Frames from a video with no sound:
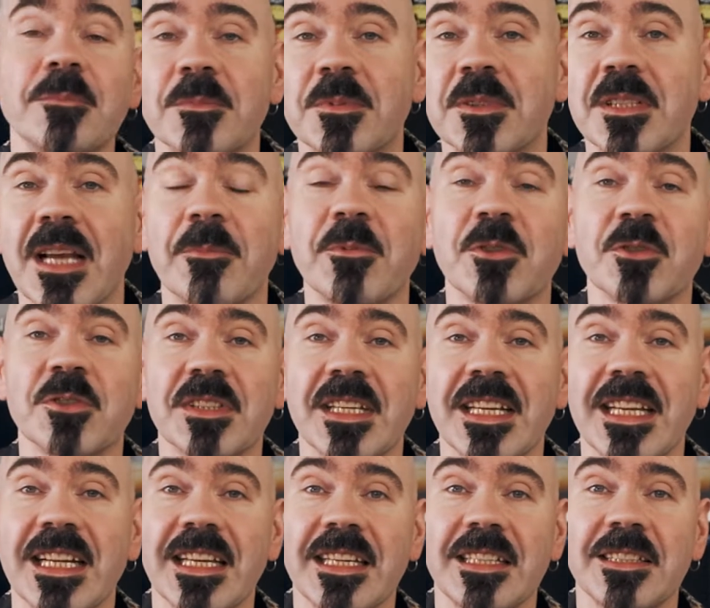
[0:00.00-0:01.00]
Samuel
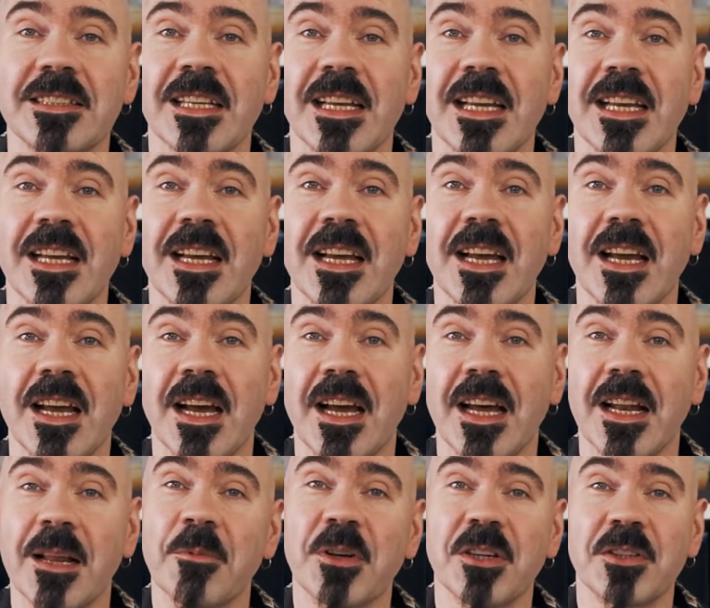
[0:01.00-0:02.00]
Seeley's here,
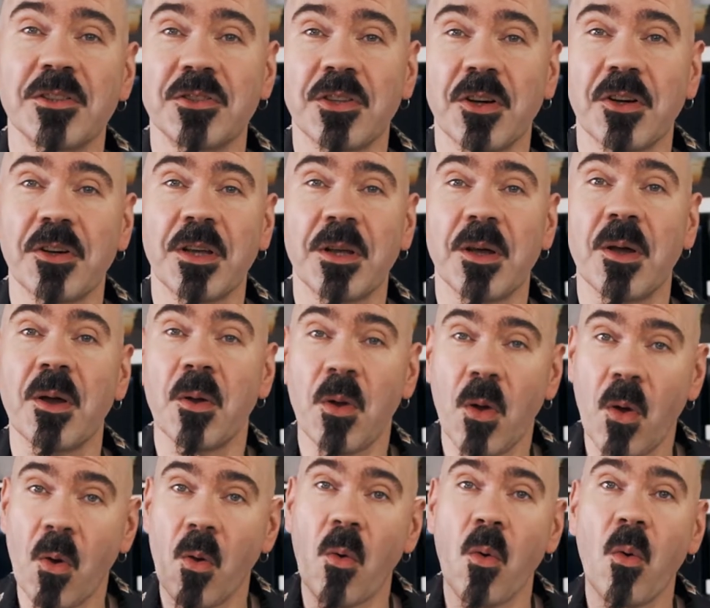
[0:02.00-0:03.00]
and I'm going to show you
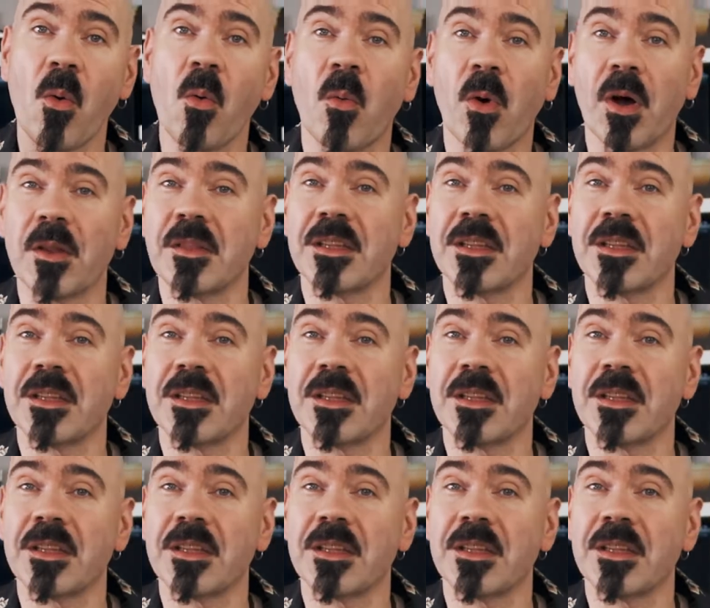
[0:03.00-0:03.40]
what